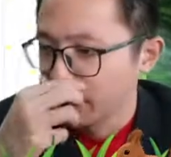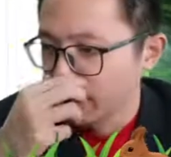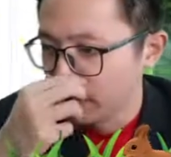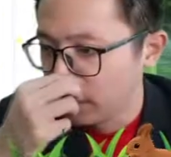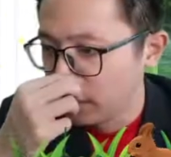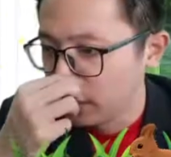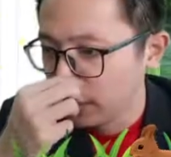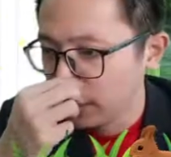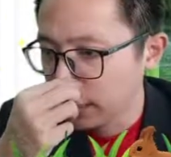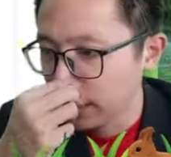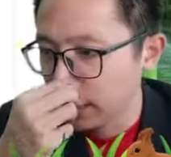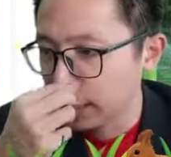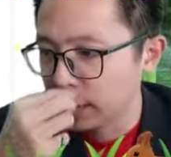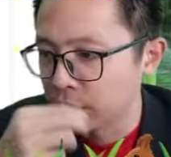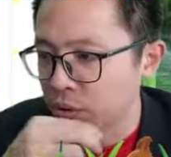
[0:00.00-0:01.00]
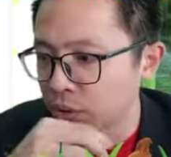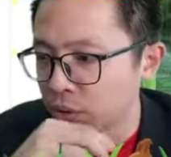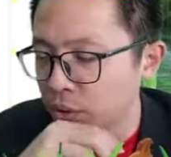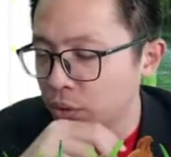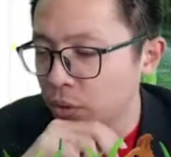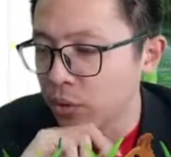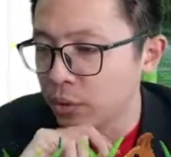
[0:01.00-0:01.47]
Okay,
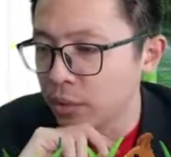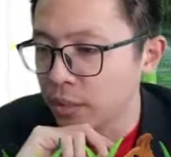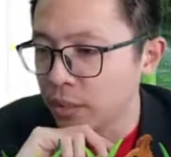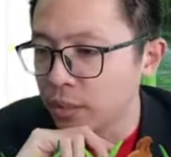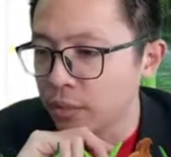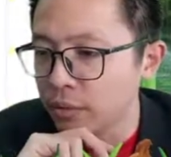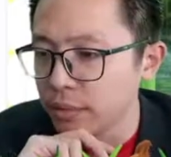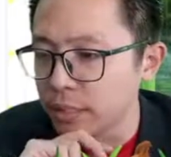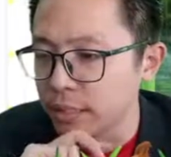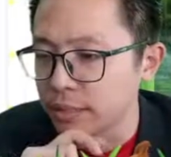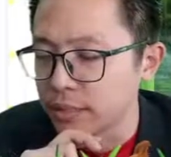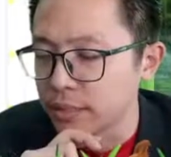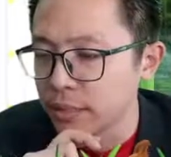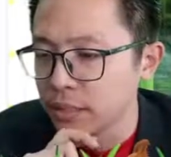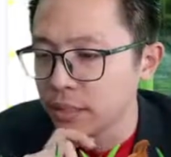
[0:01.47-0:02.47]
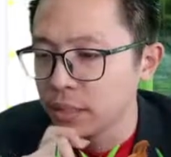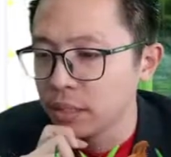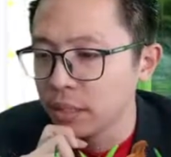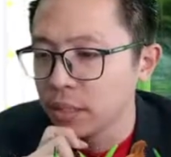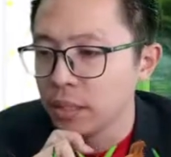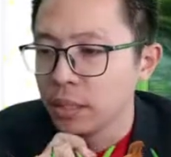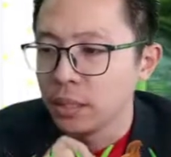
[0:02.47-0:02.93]
so here you can
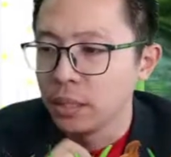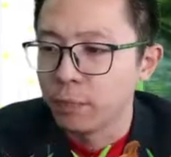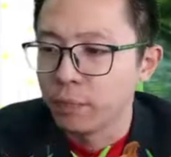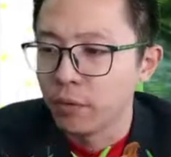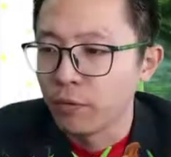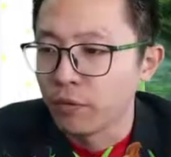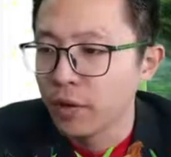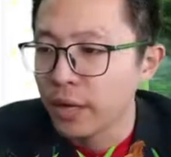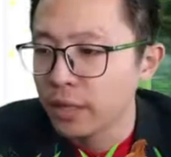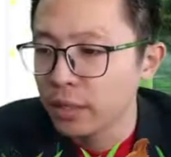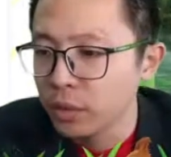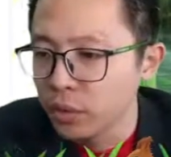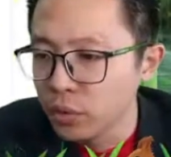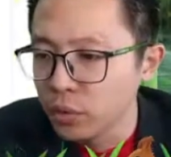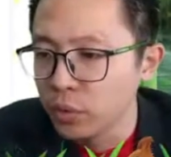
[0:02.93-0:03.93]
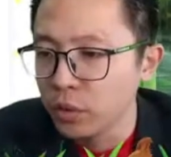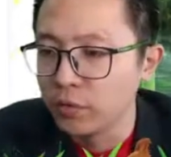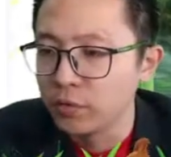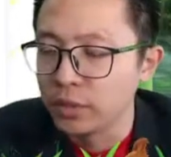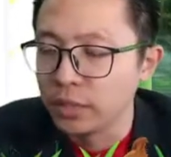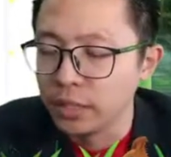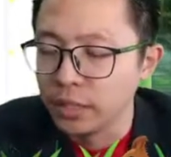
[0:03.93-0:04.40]
see it provides you
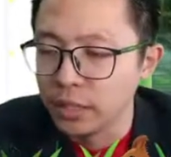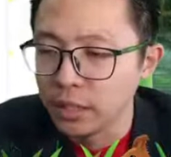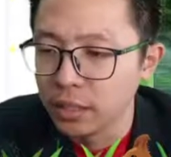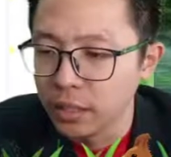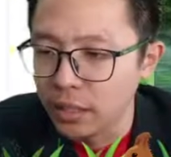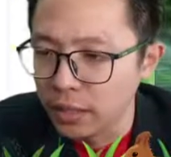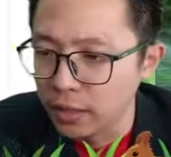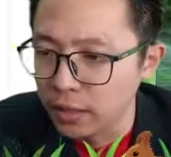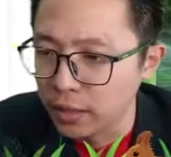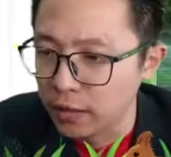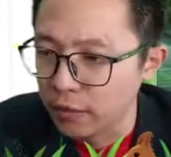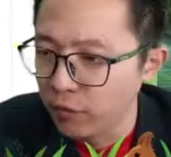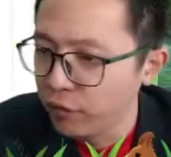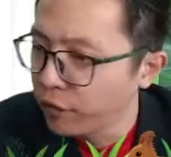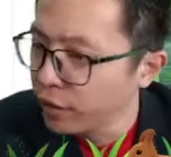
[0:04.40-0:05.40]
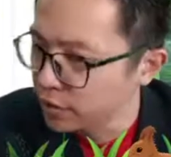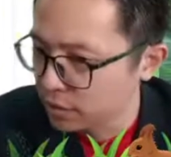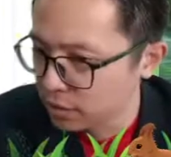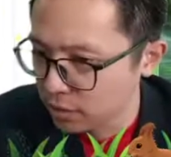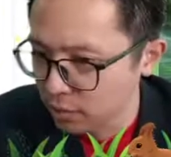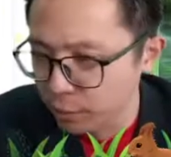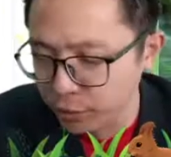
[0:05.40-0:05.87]
with the
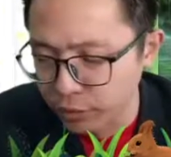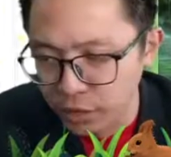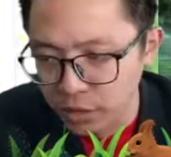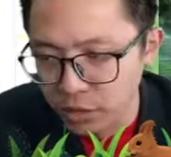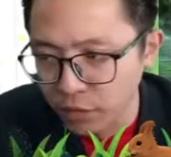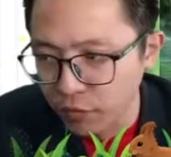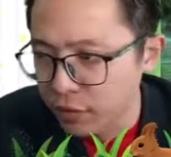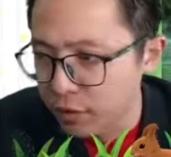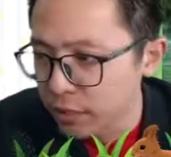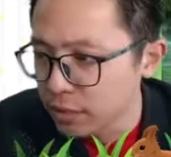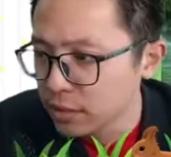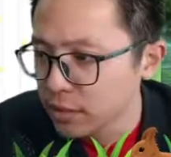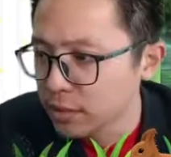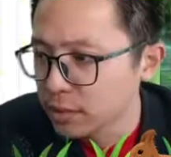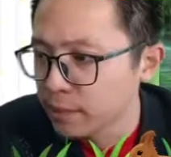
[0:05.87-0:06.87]
first potential difference,